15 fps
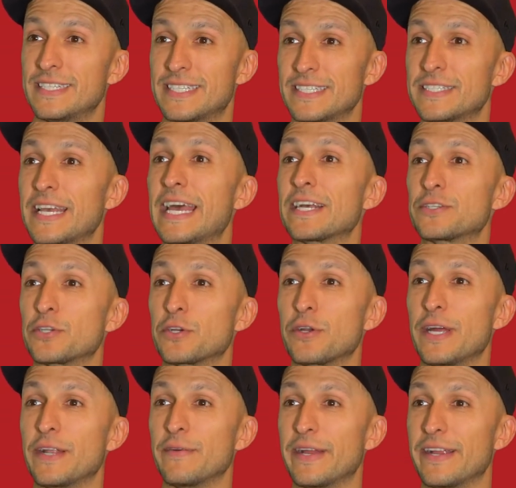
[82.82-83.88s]
is just extra
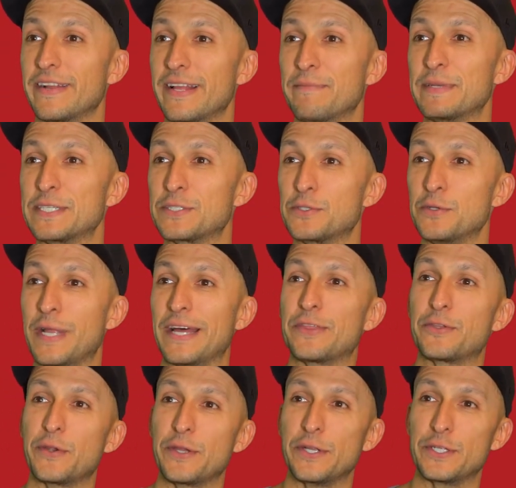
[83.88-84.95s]
credit right here. That means do
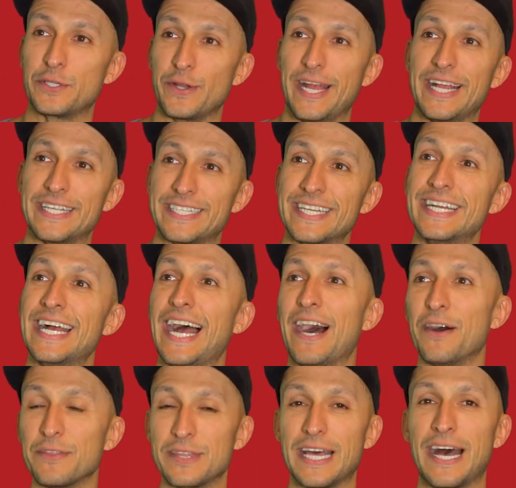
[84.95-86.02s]
not throw your trash
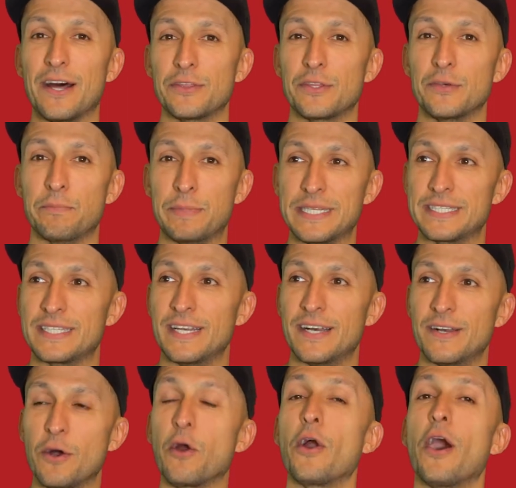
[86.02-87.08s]
out the
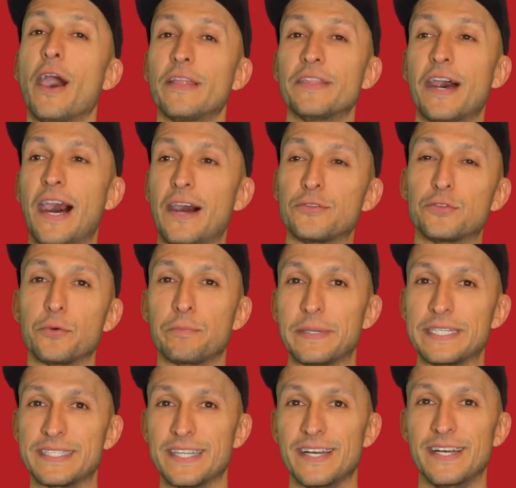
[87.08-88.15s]
autopista or on the
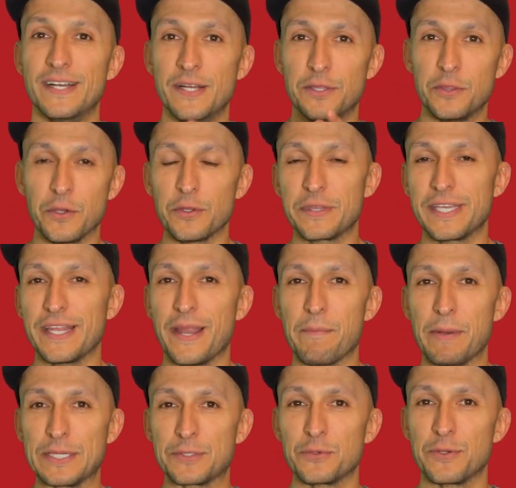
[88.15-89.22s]
autopista, no tire
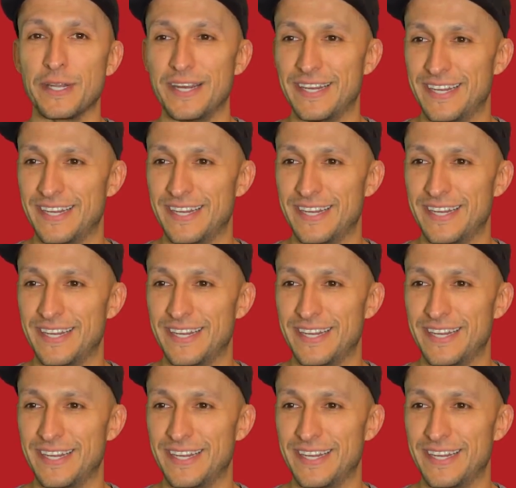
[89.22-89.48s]
basura.